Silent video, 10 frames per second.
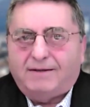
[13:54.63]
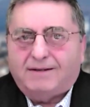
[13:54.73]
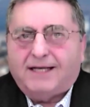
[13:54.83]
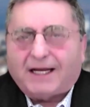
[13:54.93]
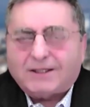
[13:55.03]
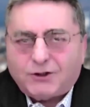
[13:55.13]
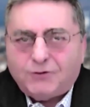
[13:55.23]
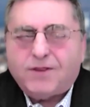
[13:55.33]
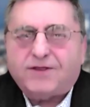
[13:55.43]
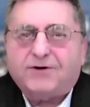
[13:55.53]
not
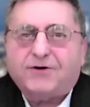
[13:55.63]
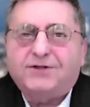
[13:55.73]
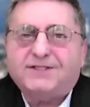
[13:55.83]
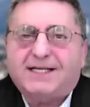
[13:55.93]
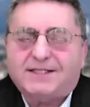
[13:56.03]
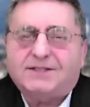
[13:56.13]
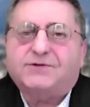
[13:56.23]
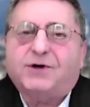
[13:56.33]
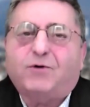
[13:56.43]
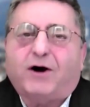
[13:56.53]
two-thirds as
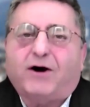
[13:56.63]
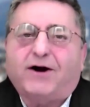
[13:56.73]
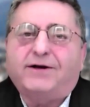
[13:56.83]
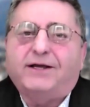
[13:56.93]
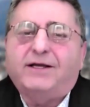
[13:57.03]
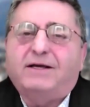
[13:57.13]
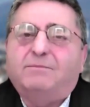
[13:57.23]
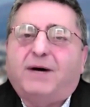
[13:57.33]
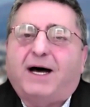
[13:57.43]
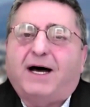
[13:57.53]
it's required
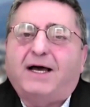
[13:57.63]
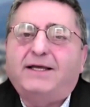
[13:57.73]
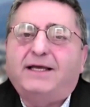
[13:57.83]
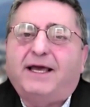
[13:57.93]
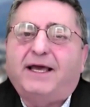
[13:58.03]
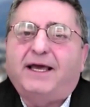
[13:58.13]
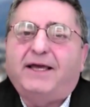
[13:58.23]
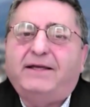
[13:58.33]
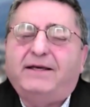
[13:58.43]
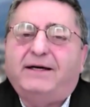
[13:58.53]
by
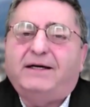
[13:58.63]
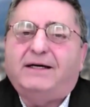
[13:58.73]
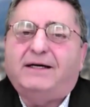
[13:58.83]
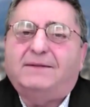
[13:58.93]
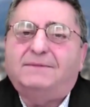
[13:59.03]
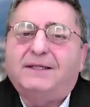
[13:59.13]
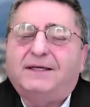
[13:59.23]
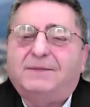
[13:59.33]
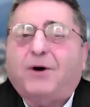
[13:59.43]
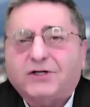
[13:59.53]
a uh,
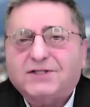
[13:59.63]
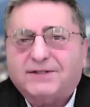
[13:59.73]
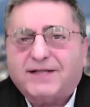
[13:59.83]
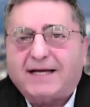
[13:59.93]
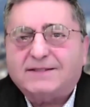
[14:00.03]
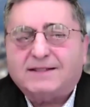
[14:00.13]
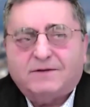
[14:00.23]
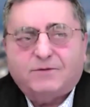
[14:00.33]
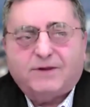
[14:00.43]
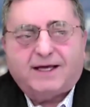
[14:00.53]
parcel tax.
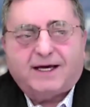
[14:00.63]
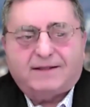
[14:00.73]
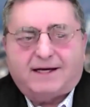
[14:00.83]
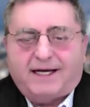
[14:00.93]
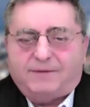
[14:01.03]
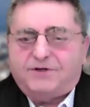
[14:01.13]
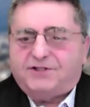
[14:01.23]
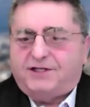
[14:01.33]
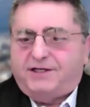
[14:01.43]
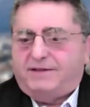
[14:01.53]
With that, I
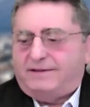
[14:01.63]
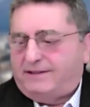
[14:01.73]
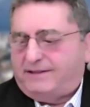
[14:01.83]
appreciate.